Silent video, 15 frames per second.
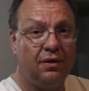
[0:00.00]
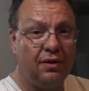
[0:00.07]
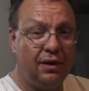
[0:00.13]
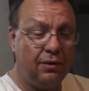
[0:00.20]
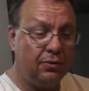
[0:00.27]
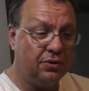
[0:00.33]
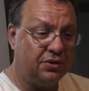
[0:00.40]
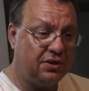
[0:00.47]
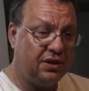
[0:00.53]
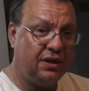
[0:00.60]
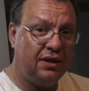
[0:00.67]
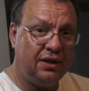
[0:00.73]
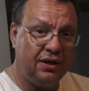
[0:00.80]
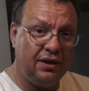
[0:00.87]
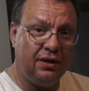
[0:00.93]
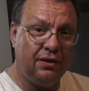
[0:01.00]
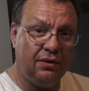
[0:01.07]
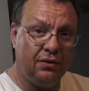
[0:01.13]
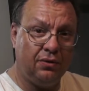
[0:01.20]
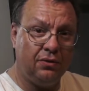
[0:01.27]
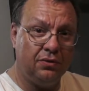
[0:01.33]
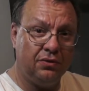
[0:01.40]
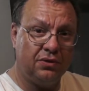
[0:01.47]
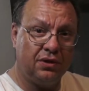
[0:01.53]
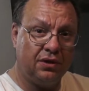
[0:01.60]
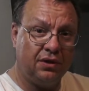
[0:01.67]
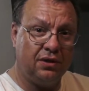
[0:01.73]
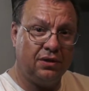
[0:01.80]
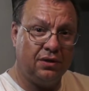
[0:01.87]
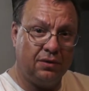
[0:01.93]
they were sitting in those
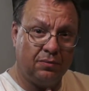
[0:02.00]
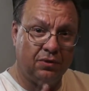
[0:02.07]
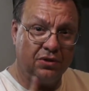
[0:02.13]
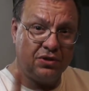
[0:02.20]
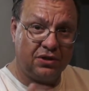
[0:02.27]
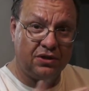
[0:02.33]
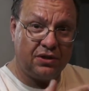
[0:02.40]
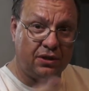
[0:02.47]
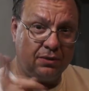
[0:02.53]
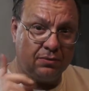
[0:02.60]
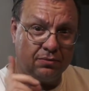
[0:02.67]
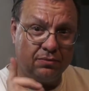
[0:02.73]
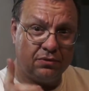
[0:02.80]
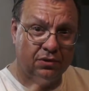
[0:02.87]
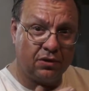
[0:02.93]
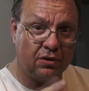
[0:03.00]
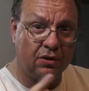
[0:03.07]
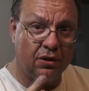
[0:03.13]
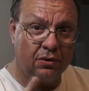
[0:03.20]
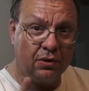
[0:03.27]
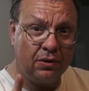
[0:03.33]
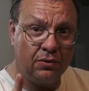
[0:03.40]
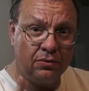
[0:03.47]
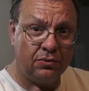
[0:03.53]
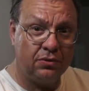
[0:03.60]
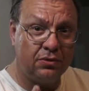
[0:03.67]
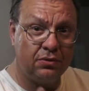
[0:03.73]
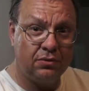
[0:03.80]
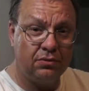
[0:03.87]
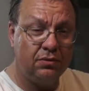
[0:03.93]
emergency
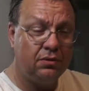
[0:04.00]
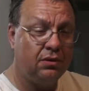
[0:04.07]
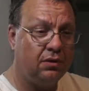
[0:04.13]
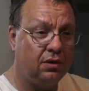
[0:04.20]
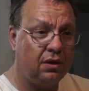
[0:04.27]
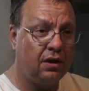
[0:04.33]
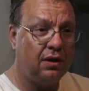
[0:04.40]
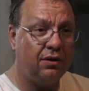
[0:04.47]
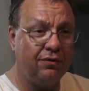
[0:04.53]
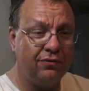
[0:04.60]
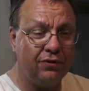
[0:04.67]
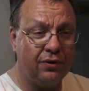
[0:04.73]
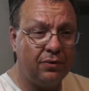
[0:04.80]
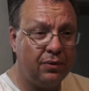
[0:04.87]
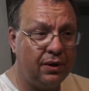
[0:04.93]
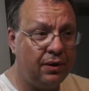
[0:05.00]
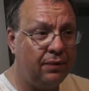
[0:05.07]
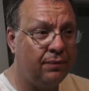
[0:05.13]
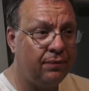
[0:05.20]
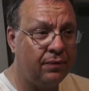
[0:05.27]
turnarounds on the freeway.